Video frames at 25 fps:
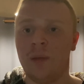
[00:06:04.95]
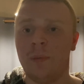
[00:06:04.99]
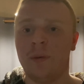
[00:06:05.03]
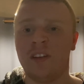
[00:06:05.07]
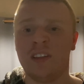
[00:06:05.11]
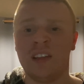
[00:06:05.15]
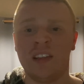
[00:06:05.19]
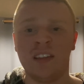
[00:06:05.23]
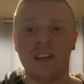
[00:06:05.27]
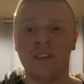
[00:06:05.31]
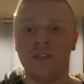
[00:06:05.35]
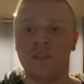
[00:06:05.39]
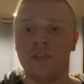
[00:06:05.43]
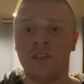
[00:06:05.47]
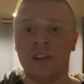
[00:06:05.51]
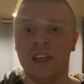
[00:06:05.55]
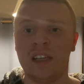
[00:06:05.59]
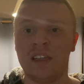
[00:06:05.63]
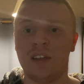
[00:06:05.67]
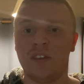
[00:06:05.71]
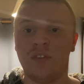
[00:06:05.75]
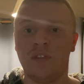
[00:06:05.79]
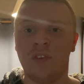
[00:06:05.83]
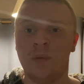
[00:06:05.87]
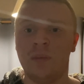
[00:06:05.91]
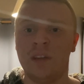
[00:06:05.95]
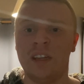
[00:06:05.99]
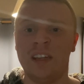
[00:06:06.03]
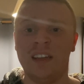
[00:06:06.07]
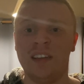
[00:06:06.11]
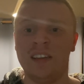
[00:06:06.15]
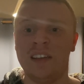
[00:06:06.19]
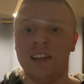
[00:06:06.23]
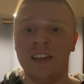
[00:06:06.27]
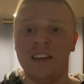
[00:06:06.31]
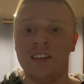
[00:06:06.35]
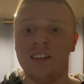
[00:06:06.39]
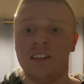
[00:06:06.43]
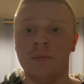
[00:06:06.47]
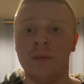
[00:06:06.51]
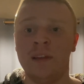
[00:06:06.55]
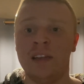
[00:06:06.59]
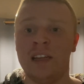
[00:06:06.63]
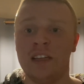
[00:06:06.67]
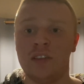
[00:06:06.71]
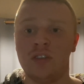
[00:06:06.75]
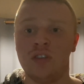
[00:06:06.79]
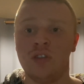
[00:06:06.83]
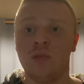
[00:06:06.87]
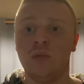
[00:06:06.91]
because I didn't feel like this film needed to be
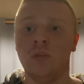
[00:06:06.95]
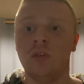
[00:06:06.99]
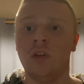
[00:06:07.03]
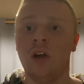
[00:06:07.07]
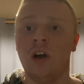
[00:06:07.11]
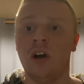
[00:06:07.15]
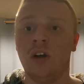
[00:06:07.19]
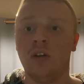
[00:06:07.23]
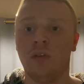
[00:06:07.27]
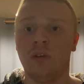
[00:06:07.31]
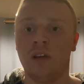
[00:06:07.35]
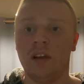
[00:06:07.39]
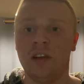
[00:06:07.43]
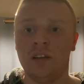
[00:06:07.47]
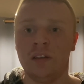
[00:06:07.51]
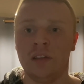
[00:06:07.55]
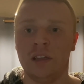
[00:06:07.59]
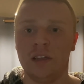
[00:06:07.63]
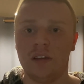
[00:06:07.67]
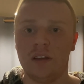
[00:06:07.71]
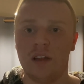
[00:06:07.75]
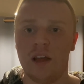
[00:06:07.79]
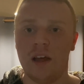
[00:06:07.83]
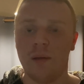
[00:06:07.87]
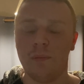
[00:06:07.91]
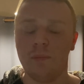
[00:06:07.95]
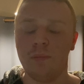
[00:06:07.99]
like too long or anything like that.